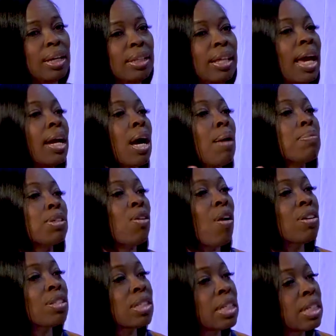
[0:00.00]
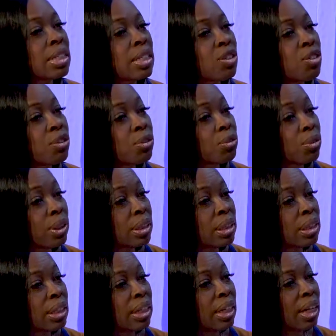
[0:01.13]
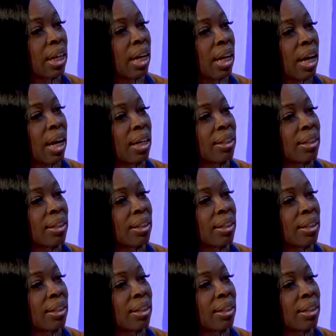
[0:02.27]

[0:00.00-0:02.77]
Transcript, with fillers: that comes across in his children. Mm-hmm.